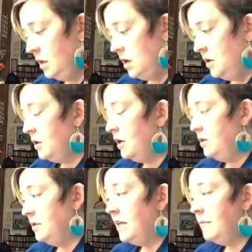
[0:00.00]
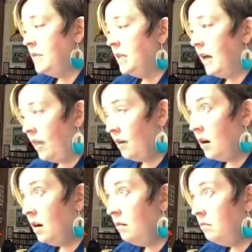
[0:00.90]
You can use them
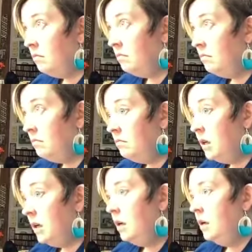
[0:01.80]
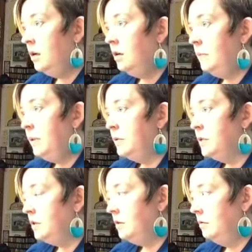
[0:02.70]
together. People
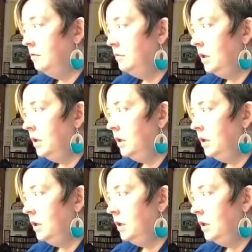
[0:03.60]
do.